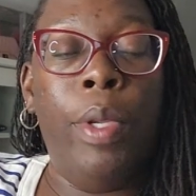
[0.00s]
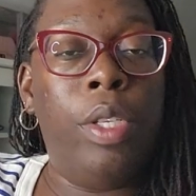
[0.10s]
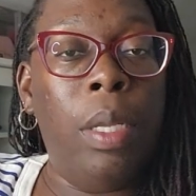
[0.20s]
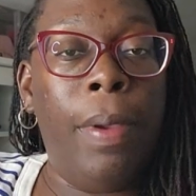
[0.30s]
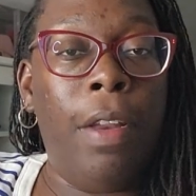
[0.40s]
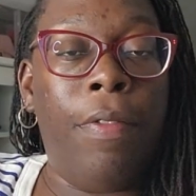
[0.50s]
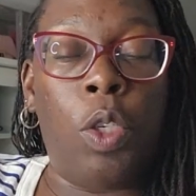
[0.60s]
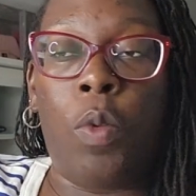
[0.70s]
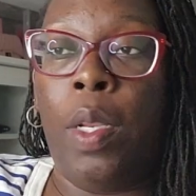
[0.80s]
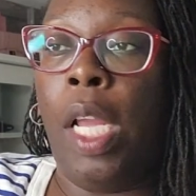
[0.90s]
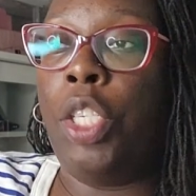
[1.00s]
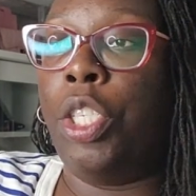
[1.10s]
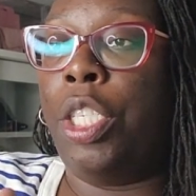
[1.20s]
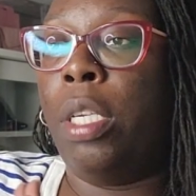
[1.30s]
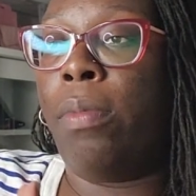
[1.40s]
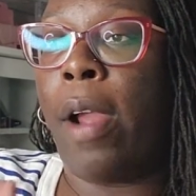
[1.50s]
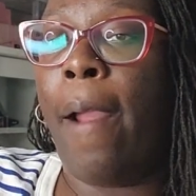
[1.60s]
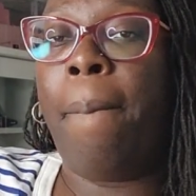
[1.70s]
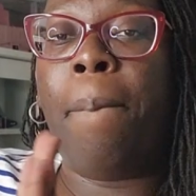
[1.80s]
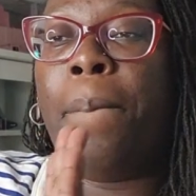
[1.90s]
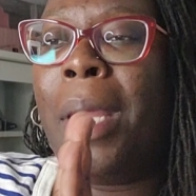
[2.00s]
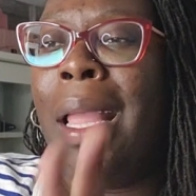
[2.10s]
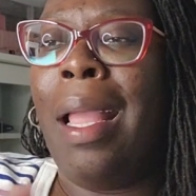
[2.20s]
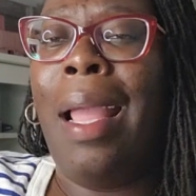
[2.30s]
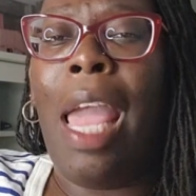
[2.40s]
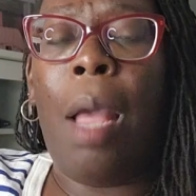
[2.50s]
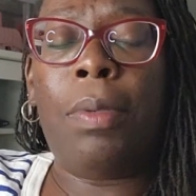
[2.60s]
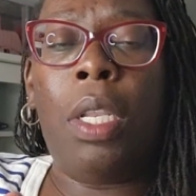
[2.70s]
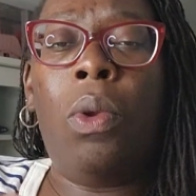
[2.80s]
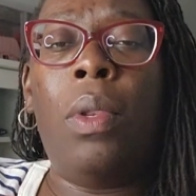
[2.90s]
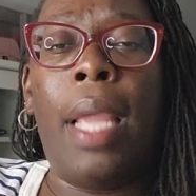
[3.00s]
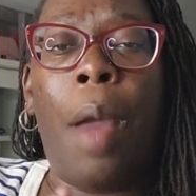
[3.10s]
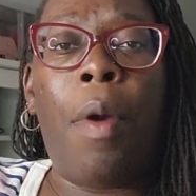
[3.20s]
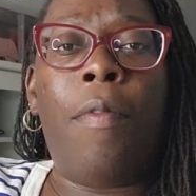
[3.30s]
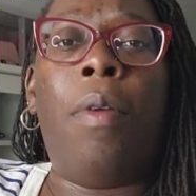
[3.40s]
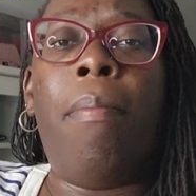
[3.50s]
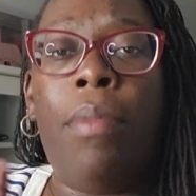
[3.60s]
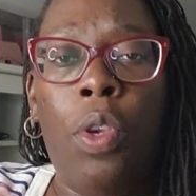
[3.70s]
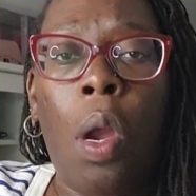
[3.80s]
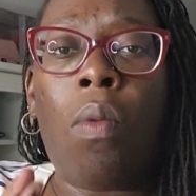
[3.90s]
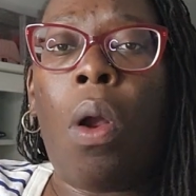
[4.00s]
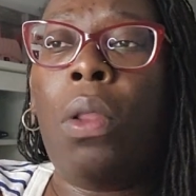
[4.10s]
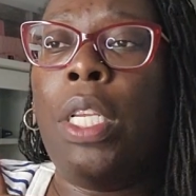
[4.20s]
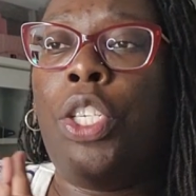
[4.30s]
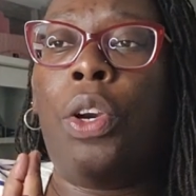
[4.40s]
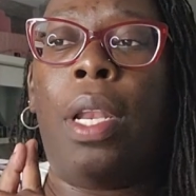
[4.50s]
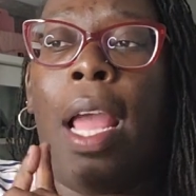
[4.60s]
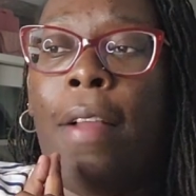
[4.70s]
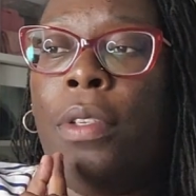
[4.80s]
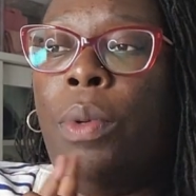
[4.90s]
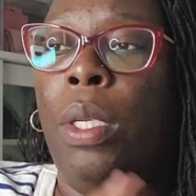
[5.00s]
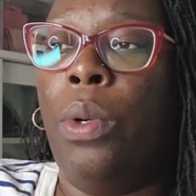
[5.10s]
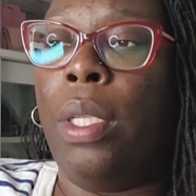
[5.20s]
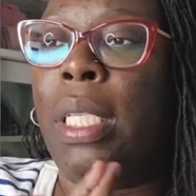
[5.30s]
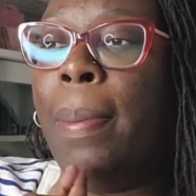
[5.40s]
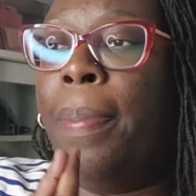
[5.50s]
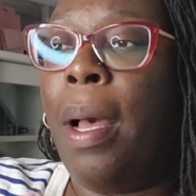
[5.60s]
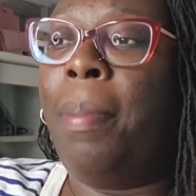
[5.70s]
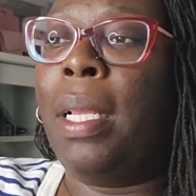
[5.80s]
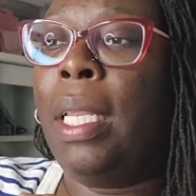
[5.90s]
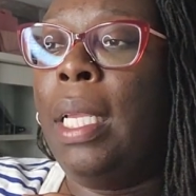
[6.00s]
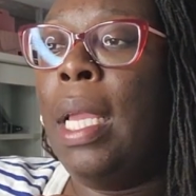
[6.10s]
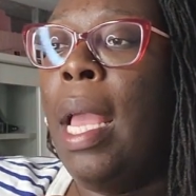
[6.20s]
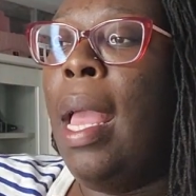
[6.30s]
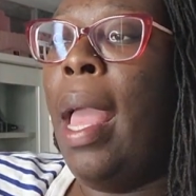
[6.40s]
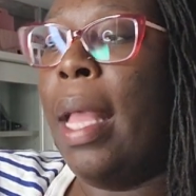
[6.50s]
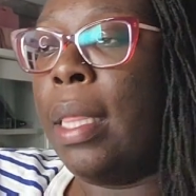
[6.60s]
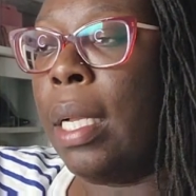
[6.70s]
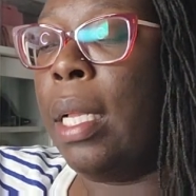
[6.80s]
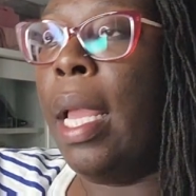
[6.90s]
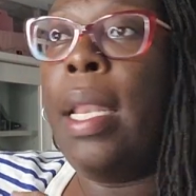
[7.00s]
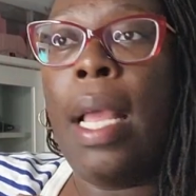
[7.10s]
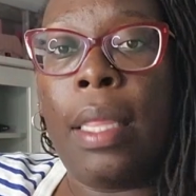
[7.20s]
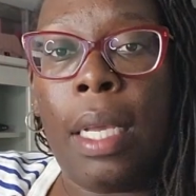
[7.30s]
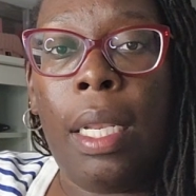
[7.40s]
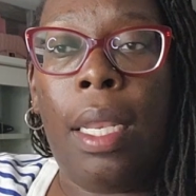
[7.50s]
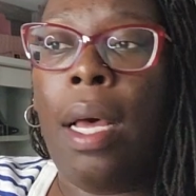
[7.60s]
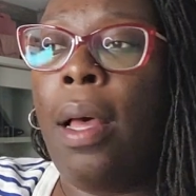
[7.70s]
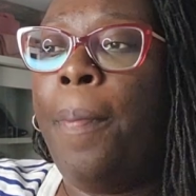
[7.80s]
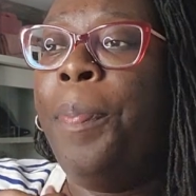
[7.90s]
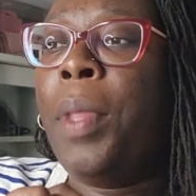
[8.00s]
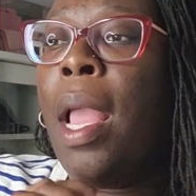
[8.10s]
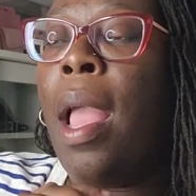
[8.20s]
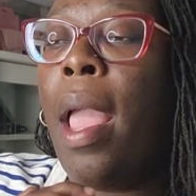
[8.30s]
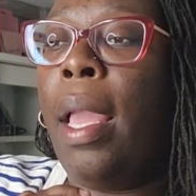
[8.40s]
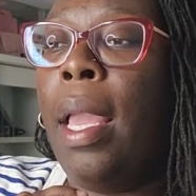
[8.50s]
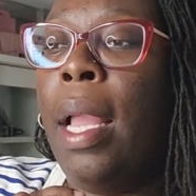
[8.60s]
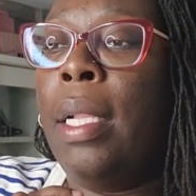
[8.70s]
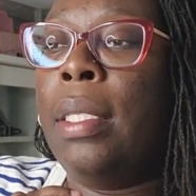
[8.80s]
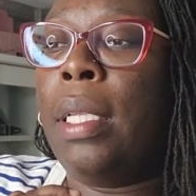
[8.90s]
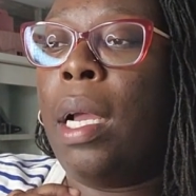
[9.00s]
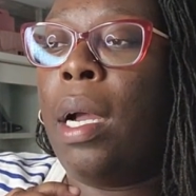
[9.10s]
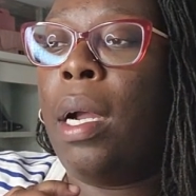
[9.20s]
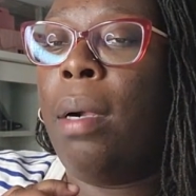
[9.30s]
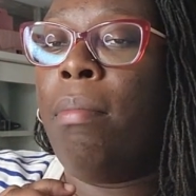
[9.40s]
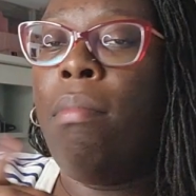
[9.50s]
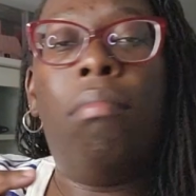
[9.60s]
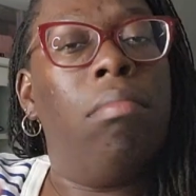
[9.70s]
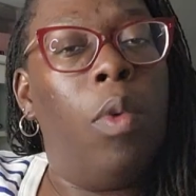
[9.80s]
mutually beneficial relationship, right? Absolutely. However, your role is you're going to have to endorse him publicly at the and at the club, and um